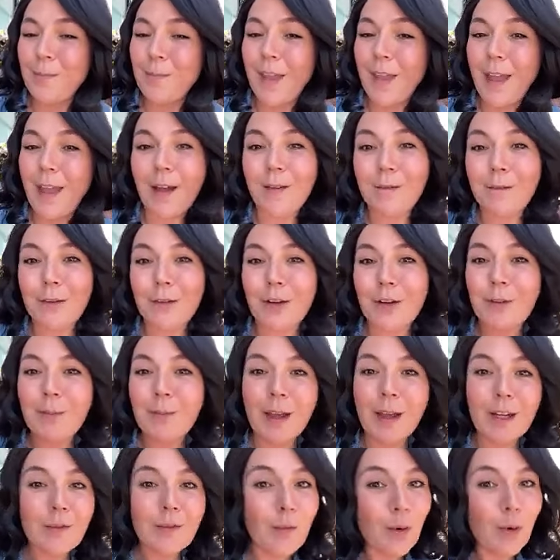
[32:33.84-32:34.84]
After
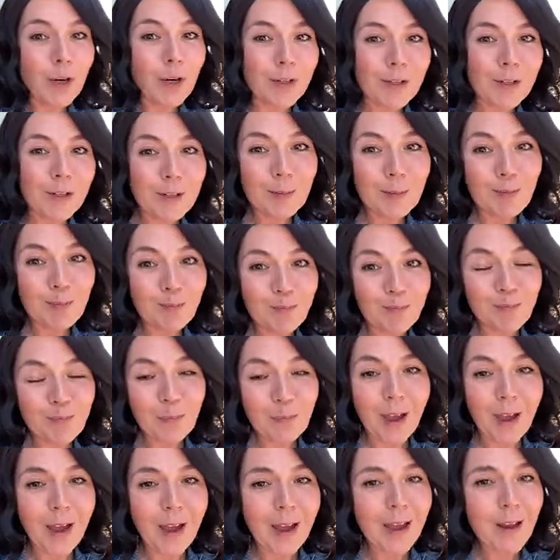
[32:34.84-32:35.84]
my divorce,
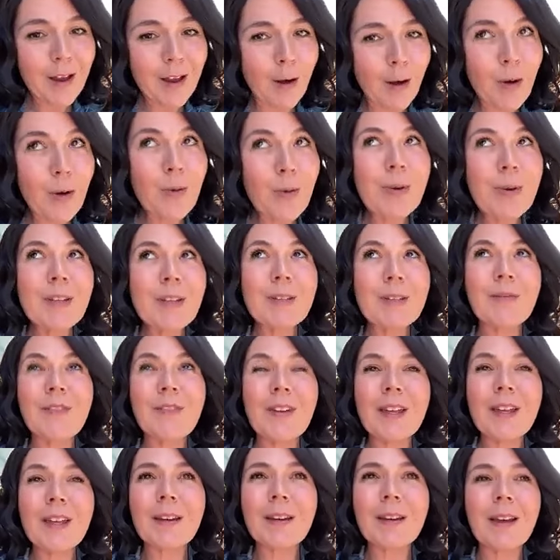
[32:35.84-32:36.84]
I had always
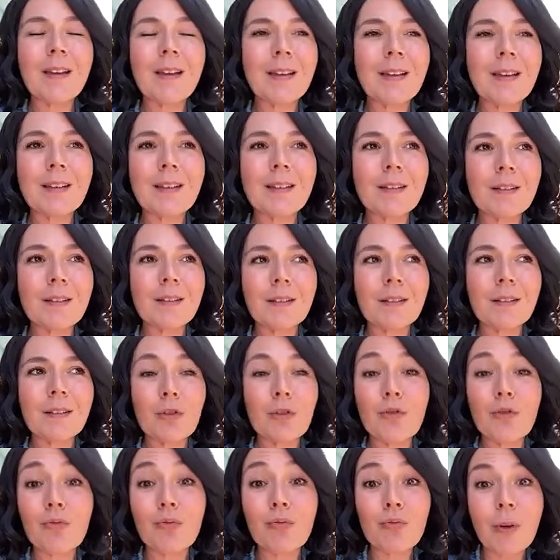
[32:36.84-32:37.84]
been
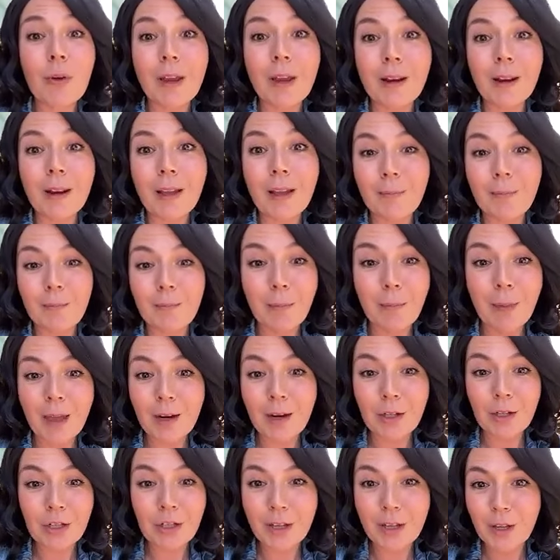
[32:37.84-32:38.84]
great at
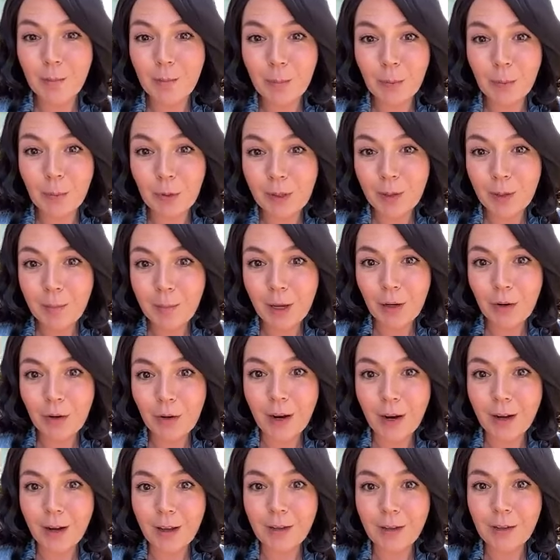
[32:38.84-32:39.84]
managing and building my
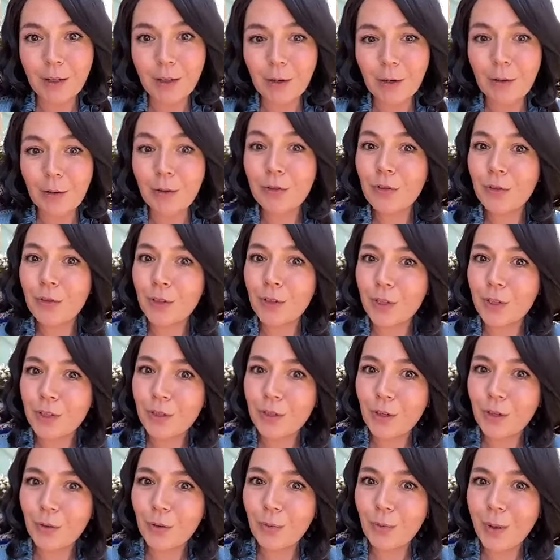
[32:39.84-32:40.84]
credit, you know, the
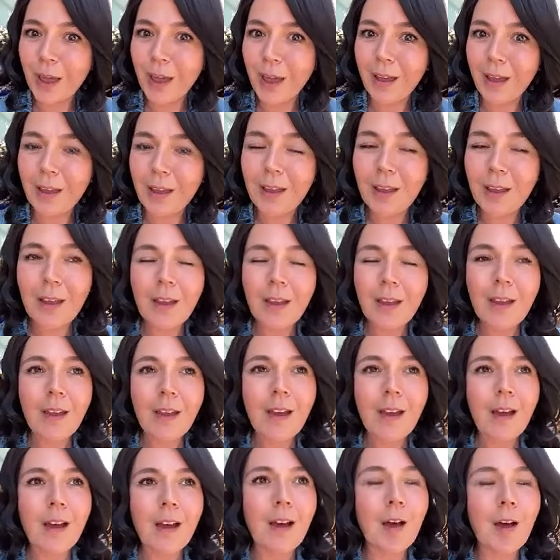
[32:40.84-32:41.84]
traditional way.
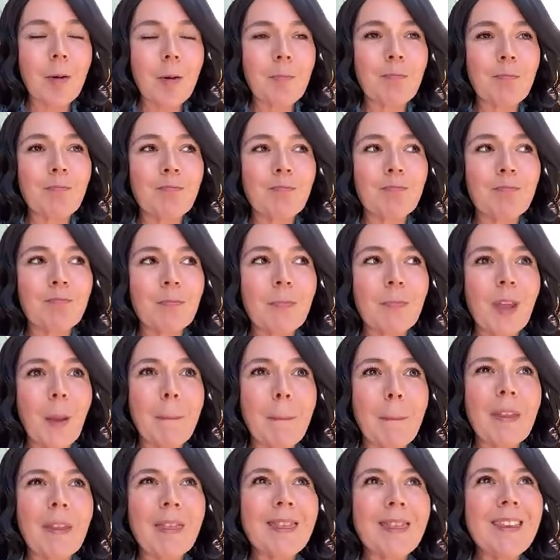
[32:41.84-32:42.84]

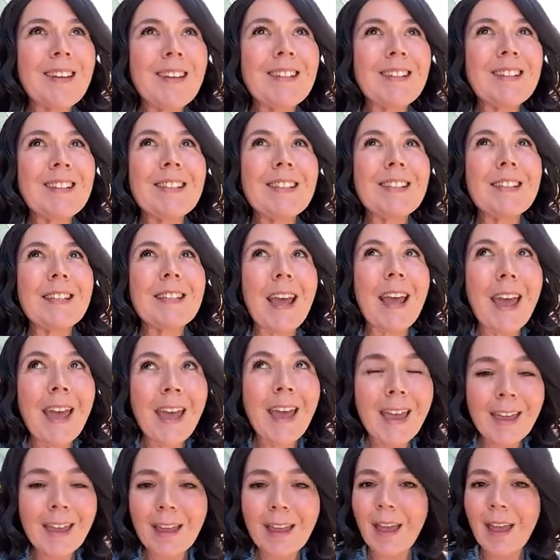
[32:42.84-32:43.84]
But the
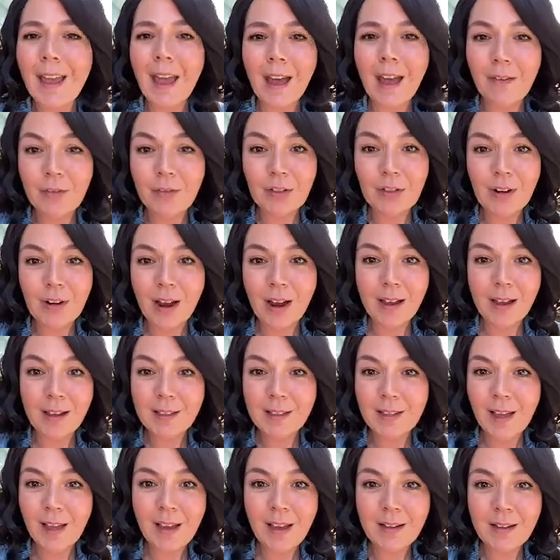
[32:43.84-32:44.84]
day after I
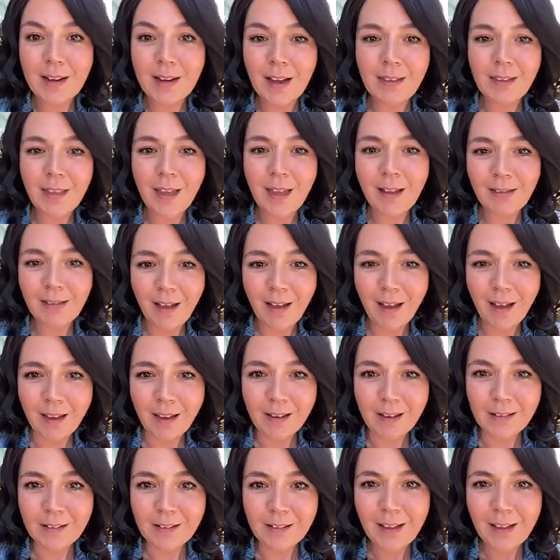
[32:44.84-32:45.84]
signed on that
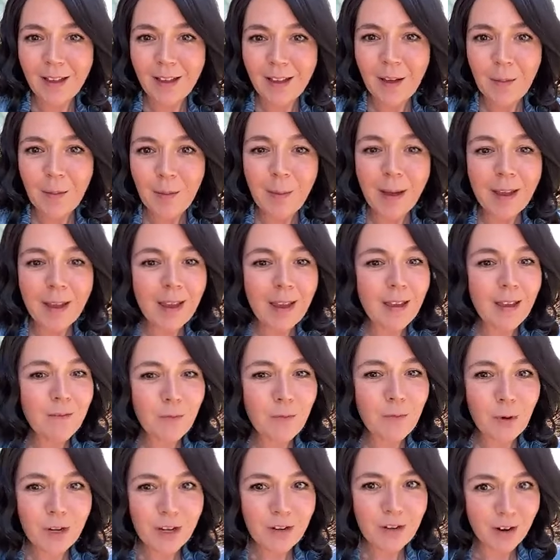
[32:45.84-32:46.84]
line, my
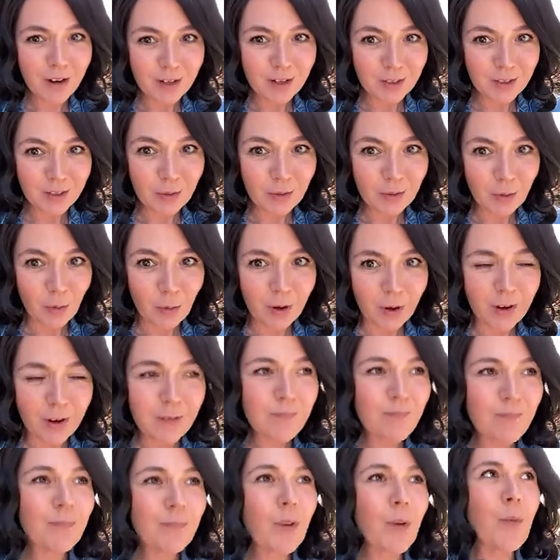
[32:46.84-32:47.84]
840 credit score
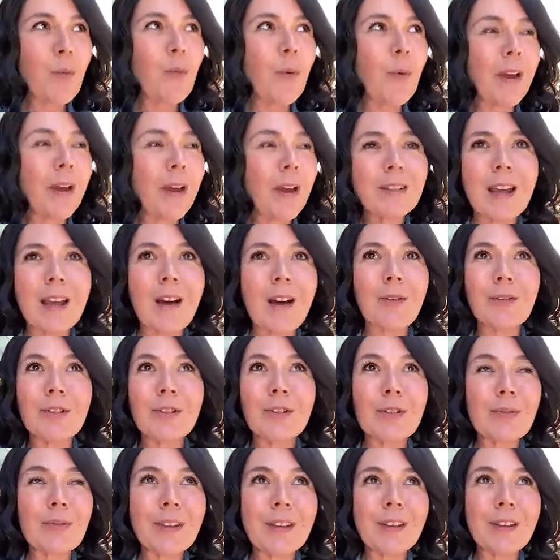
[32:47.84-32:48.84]
went down
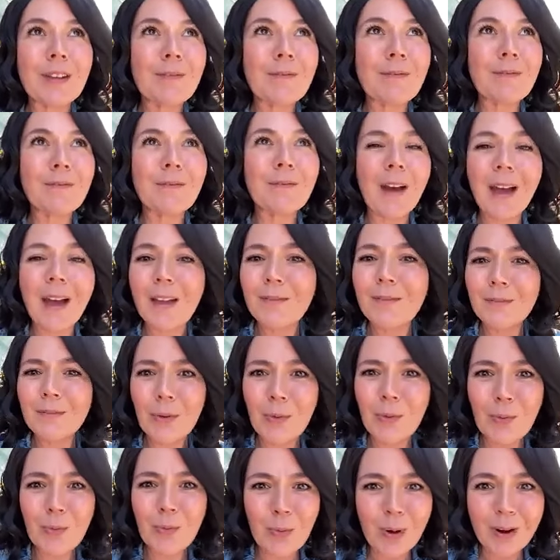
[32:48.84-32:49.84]
to like
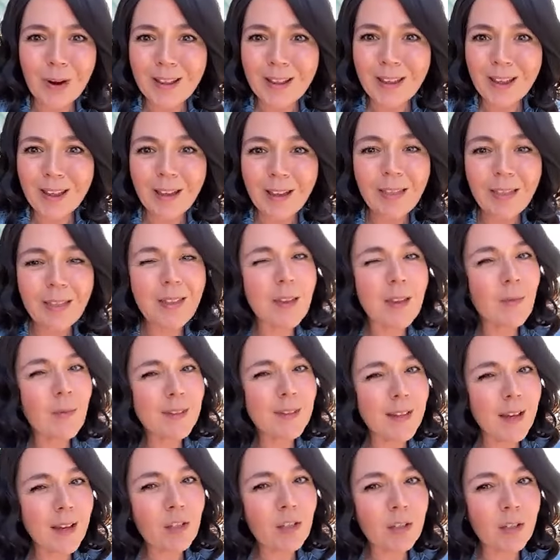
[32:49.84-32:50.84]
520. I think it
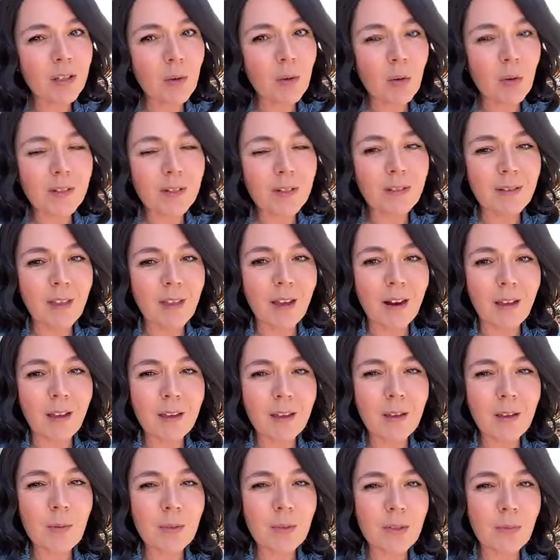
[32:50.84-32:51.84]
was actually worse than that. I
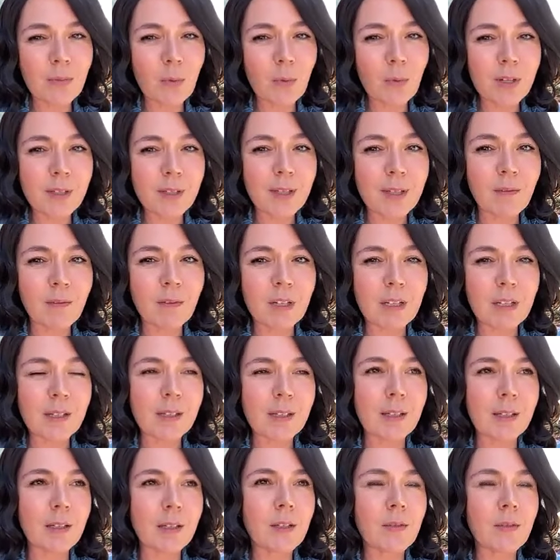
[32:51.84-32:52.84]
think it was
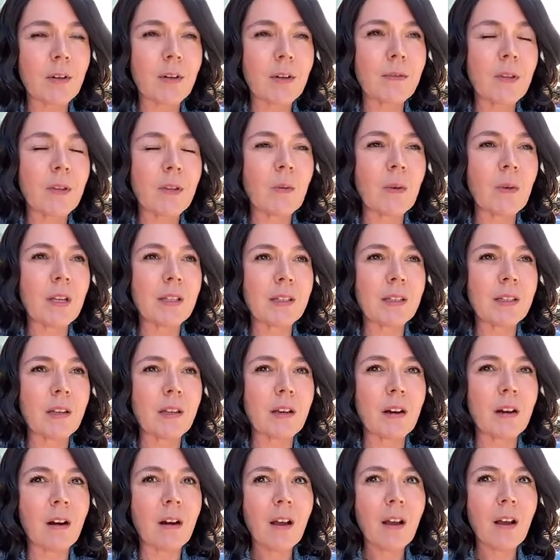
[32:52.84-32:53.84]
476 for a few weeks
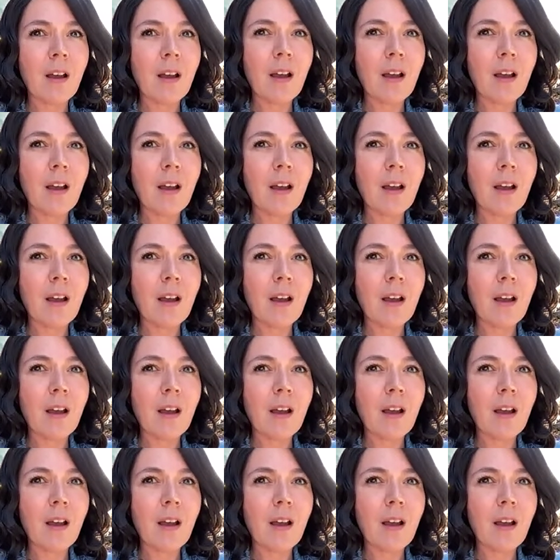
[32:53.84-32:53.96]
there.